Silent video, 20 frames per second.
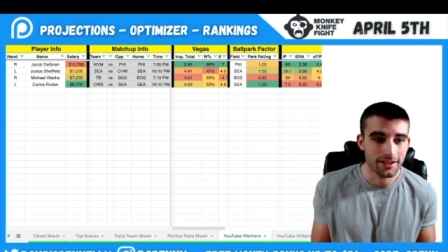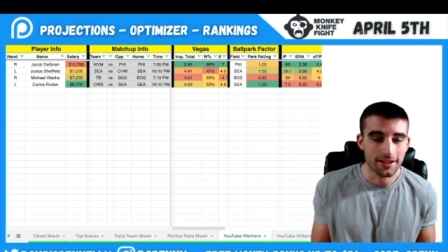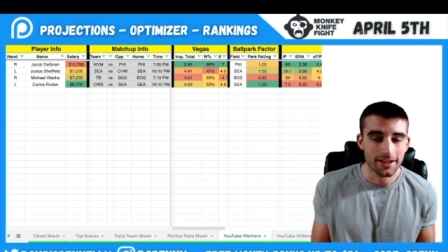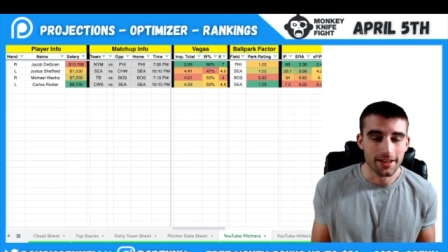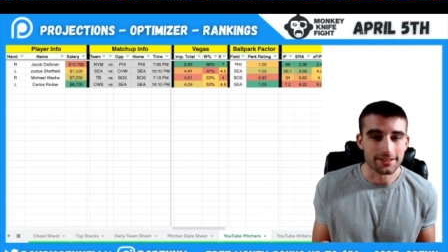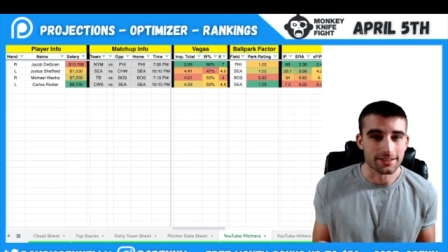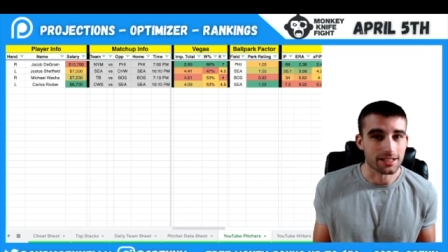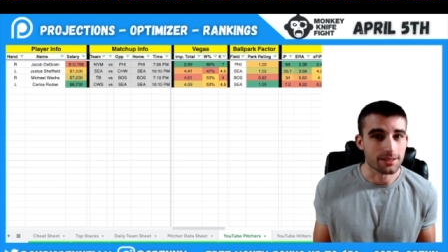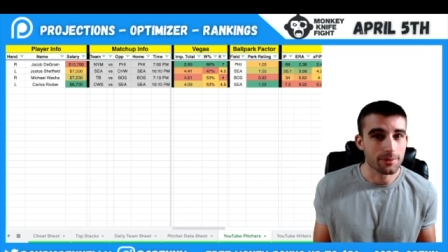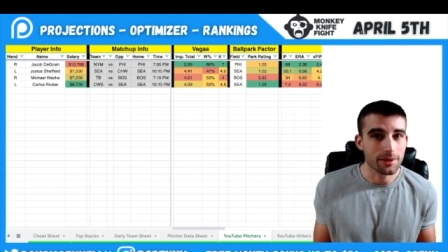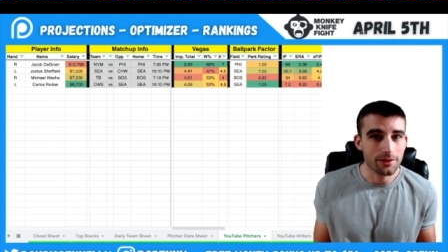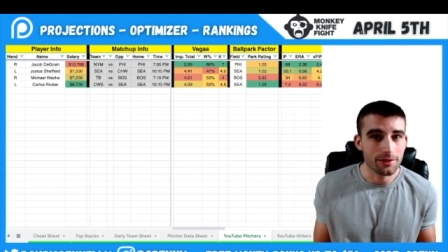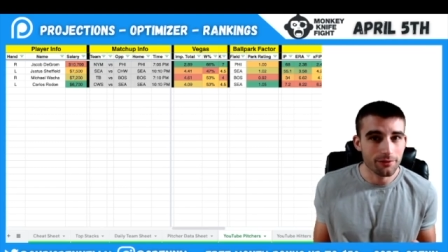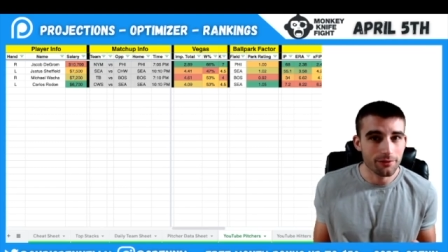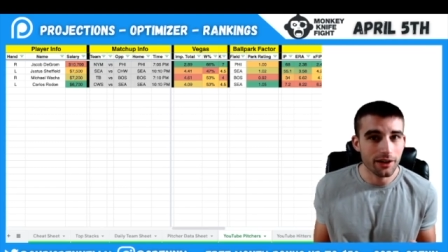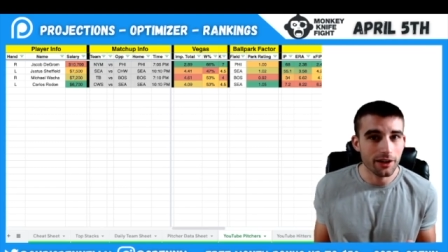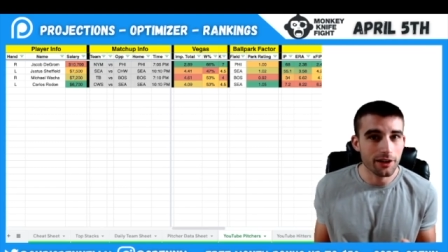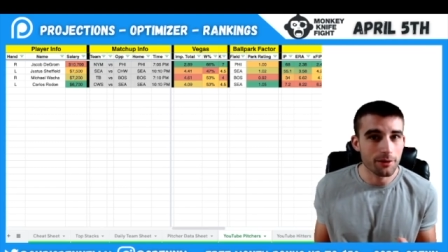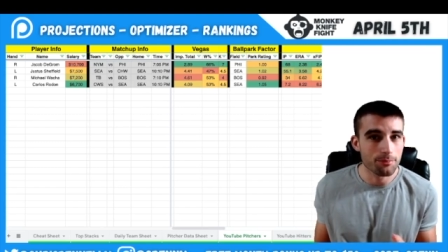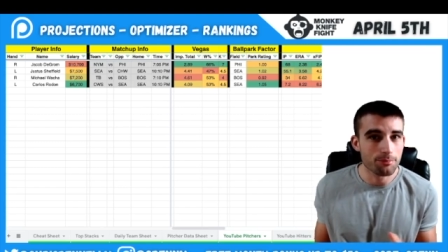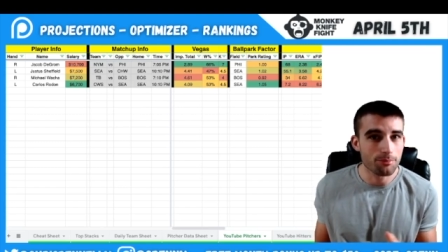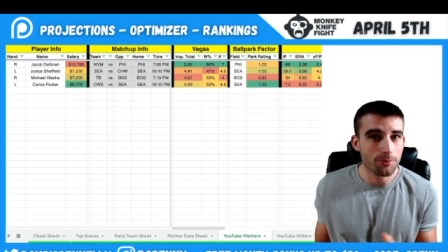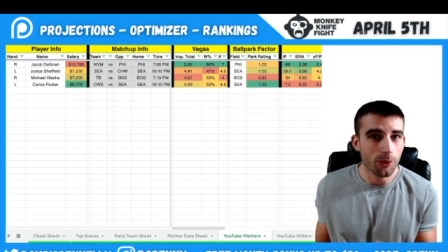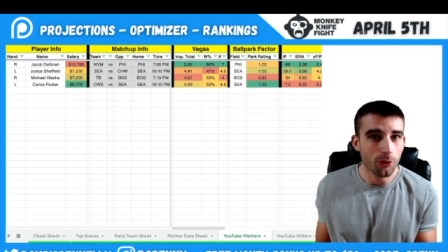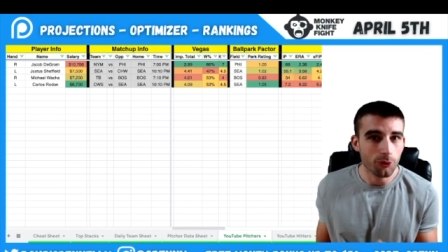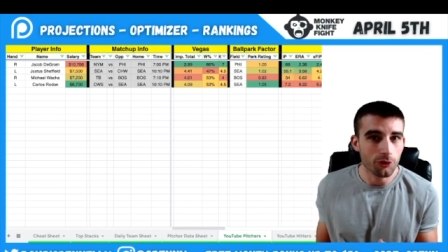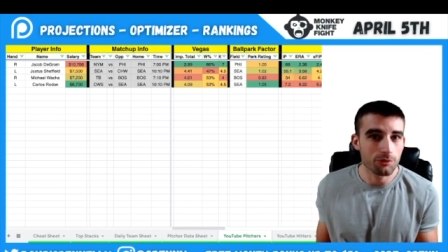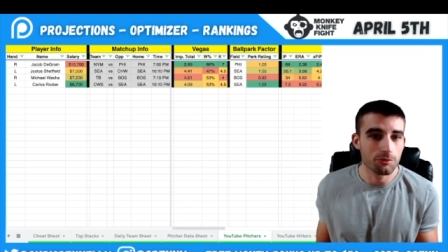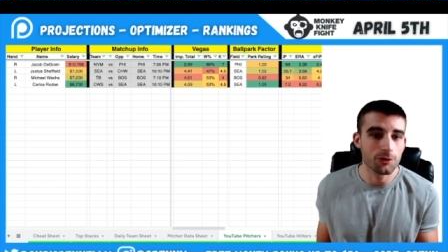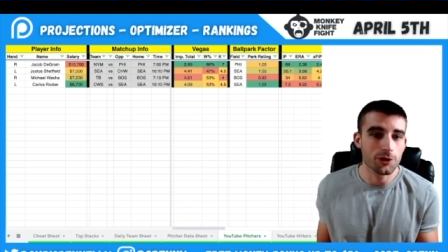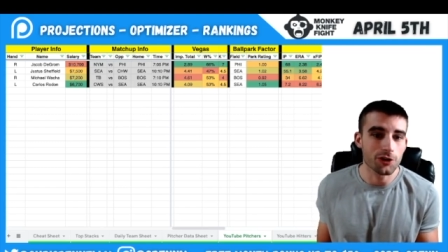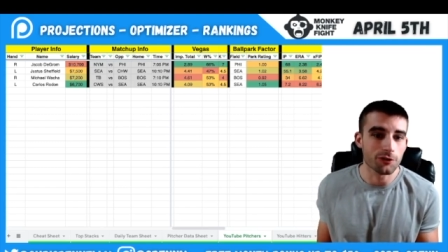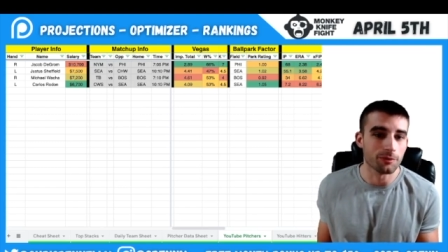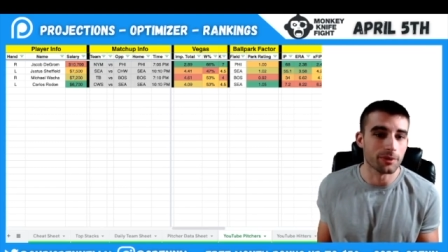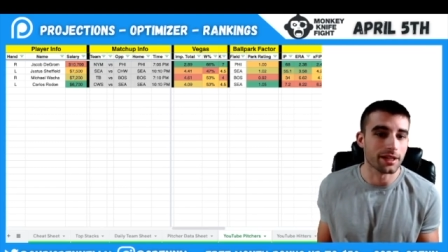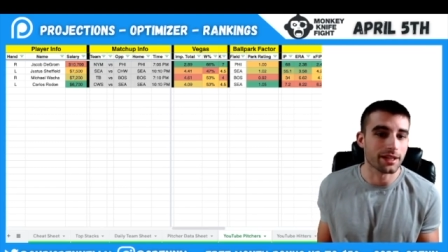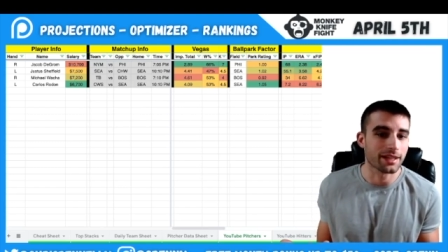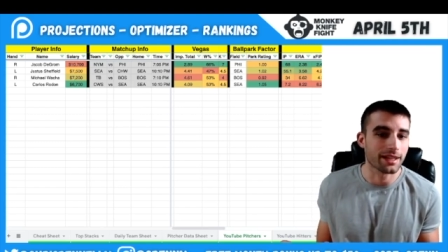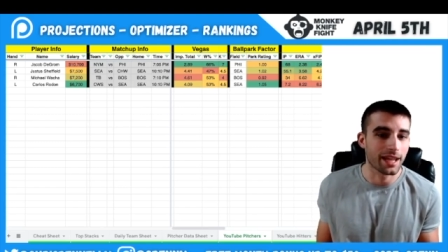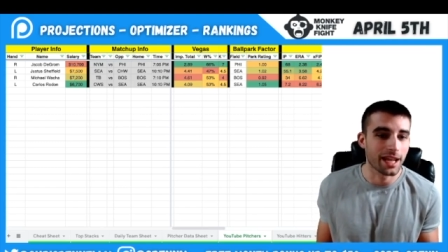it's going to be a very bold move, but
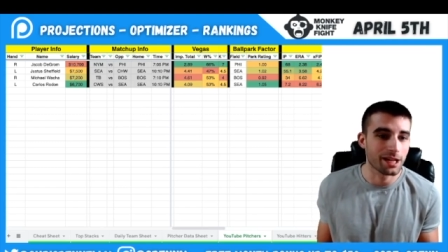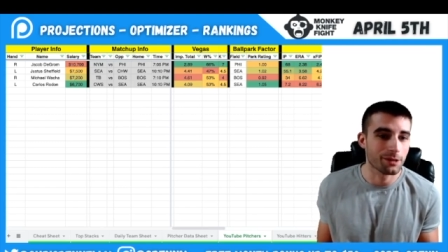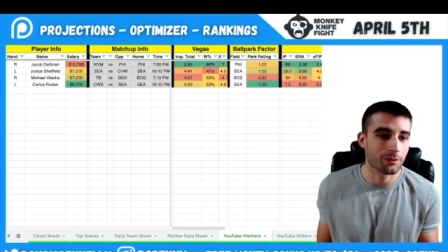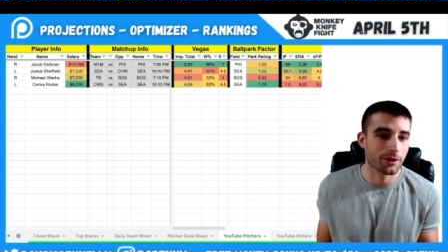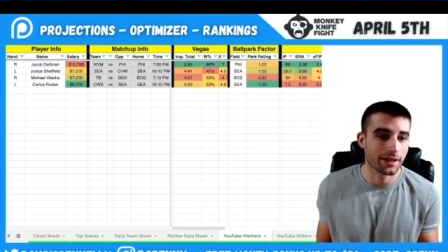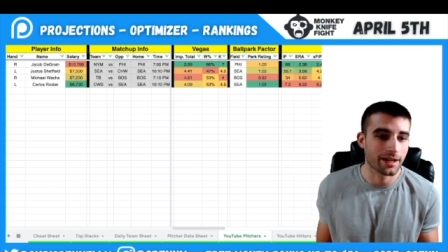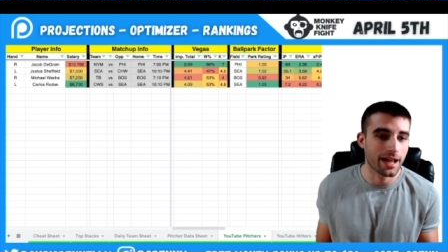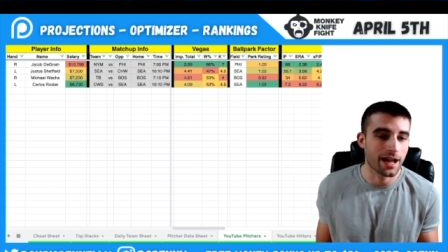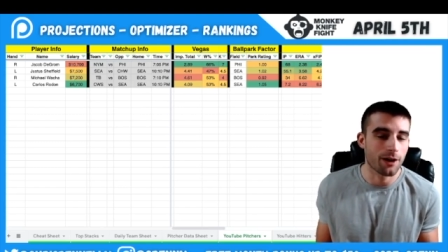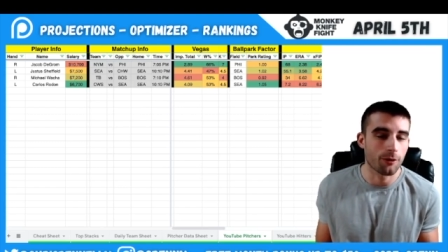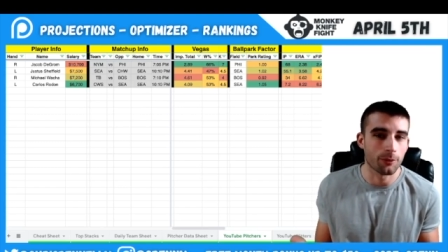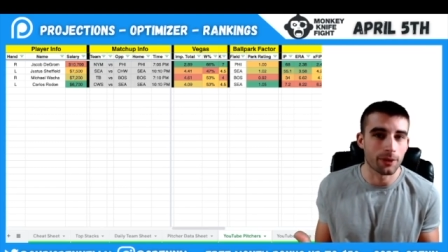it can work out.